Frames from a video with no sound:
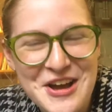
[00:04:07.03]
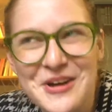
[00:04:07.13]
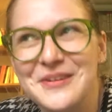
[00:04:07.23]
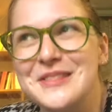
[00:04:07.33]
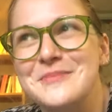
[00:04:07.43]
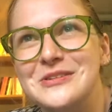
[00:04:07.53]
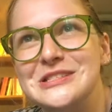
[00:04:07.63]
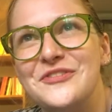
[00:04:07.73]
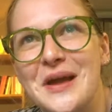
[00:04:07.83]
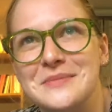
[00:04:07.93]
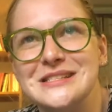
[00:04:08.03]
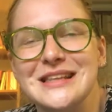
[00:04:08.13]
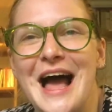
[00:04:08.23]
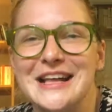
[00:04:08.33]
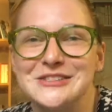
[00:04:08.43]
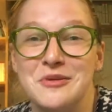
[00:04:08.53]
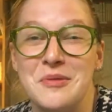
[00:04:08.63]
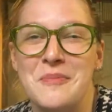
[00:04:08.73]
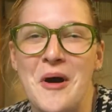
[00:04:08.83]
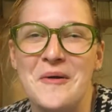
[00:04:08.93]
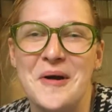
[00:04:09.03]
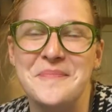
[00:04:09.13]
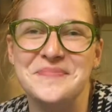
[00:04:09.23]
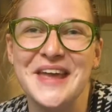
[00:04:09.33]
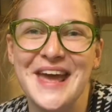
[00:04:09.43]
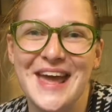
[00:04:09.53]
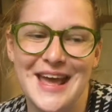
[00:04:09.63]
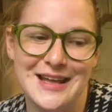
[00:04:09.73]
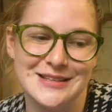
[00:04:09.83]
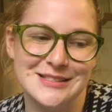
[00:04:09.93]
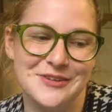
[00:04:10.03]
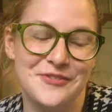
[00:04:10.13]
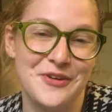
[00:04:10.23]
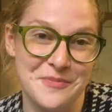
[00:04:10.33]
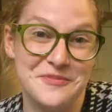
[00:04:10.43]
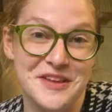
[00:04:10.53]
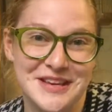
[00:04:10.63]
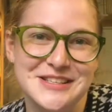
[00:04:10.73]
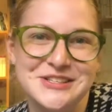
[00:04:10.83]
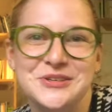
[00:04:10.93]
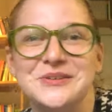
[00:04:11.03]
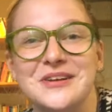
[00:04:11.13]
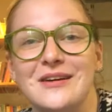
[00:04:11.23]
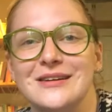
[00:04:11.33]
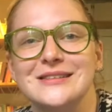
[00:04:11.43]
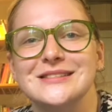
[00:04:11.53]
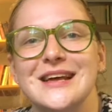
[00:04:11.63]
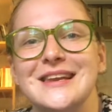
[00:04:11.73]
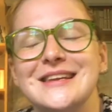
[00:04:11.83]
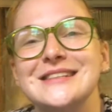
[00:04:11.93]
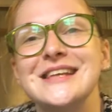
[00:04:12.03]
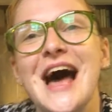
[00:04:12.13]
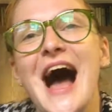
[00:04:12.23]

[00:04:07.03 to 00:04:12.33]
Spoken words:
One of the most famous lines from the poem is from Venus to Adonis, and it is,